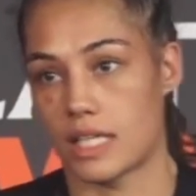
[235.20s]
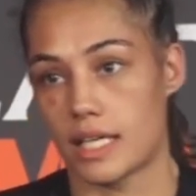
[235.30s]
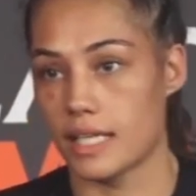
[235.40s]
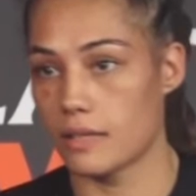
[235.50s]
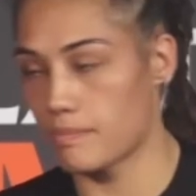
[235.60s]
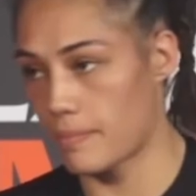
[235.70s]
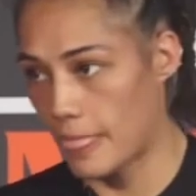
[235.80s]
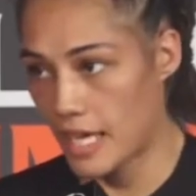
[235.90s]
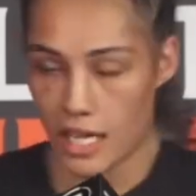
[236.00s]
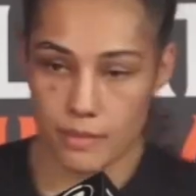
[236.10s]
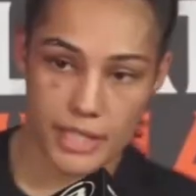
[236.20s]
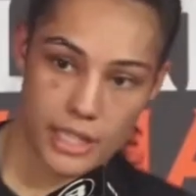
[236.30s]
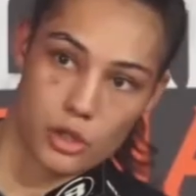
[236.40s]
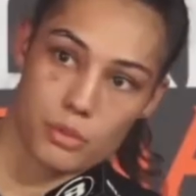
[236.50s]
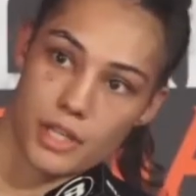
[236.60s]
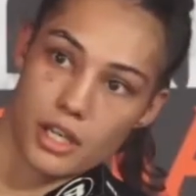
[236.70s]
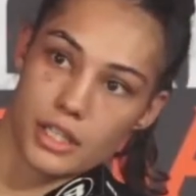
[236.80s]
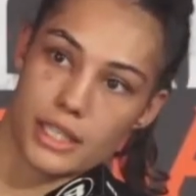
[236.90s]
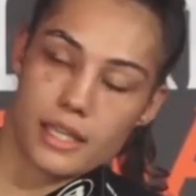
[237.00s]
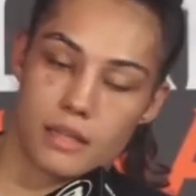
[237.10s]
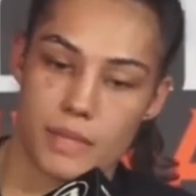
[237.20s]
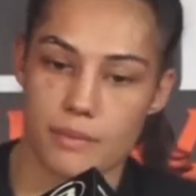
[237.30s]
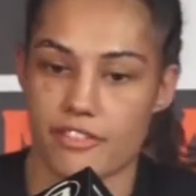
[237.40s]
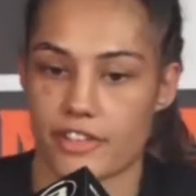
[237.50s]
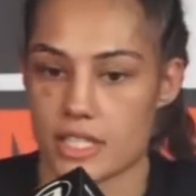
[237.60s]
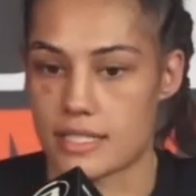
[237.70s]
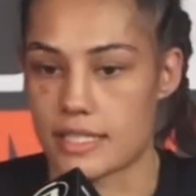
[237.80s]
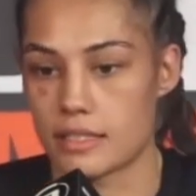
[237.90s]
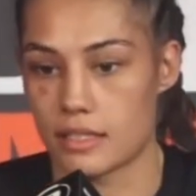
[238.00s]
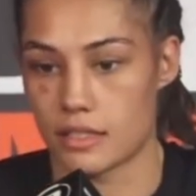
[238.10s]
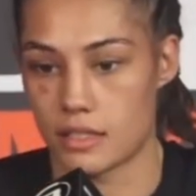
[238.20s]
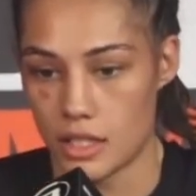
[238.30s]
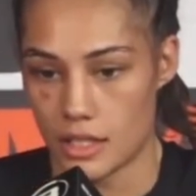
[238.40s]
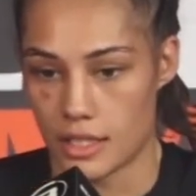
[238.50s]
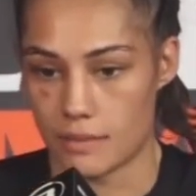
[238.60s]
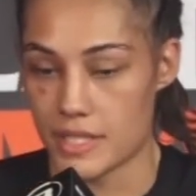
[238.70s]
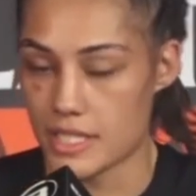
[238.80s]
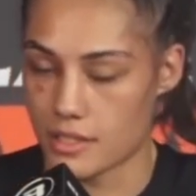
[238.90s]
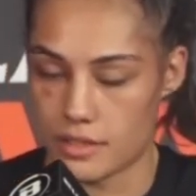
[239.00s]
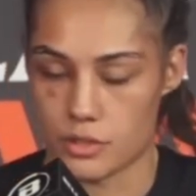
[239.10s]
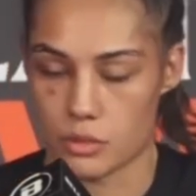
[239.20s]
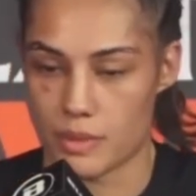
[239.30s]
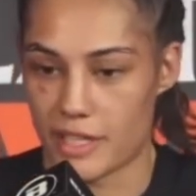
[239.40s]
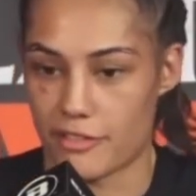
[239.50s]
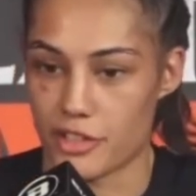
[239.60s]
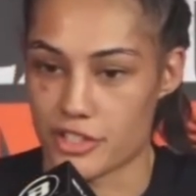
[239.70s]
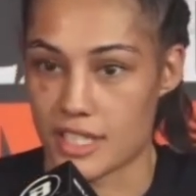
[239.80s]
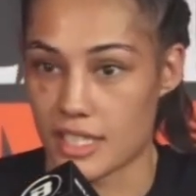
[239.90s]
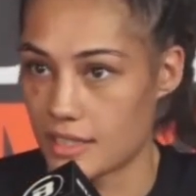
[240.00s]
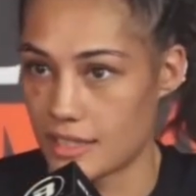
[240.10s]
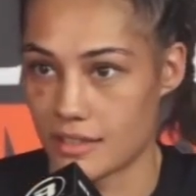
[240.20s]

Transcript: I mean, I hope not. I'm a fast healer. This will be my first cut in